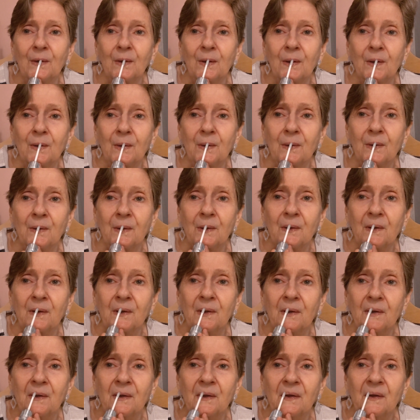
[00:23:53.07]

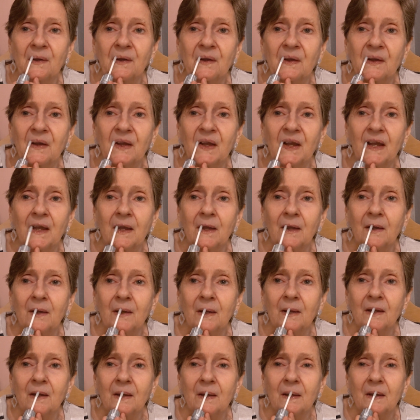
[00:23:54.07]

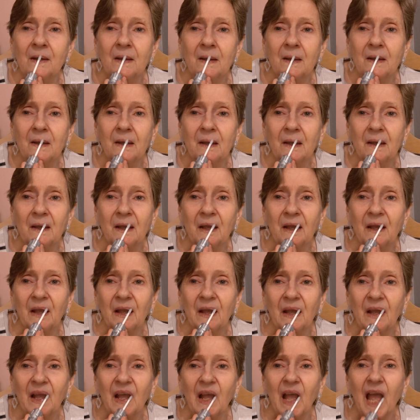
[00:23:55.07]

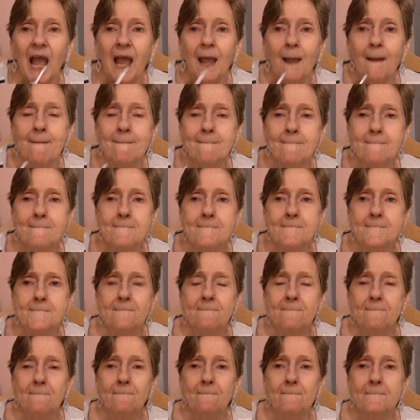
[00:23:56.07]

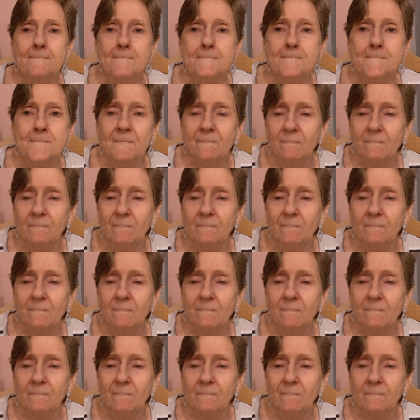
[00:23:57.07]
(no one is talking)